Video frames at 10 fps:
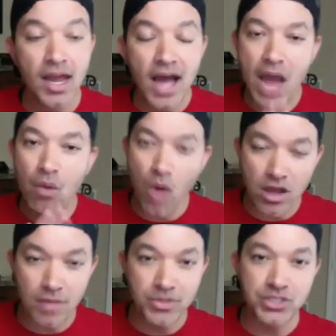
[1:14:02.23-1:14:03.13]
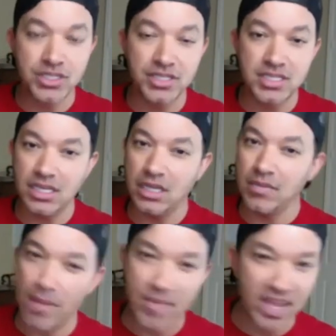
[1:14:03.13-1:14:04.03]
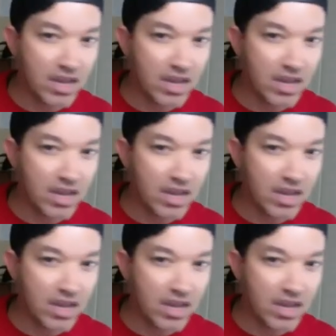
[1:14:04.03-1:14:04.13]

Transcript: I welcomed her to the team. I made it a